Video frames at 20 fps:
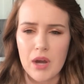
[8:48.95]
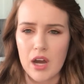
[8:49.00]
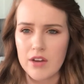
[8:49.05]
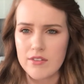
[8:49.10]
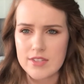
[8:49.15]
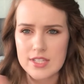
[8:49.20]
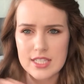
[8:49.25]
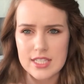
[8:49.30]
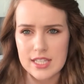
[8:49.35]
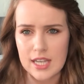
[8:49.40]

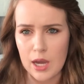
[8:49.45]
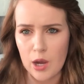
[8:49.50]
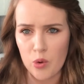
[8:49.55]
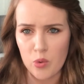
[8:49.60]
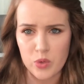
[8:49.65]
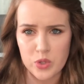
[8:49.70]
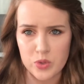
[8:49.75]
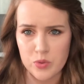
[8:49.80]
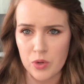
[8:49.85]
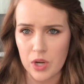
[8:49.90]
Obviously I
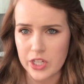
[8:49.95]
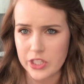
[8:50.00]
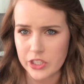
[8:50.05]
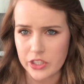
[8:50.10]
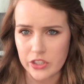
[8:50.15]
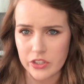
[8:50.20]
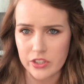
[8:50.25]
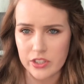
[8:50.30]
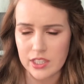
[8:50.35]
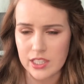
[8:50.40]
was
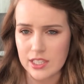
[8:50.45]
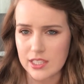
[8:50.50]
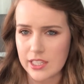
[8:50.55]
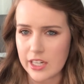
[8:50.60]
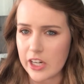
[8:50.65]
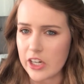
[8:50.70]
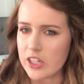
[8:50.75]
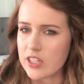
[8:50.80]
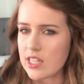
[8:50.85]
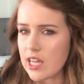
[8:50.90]
watching her the
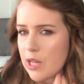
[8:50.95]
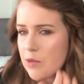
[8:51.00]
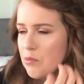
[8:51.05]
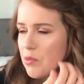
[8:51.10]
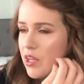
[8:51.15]
entire time,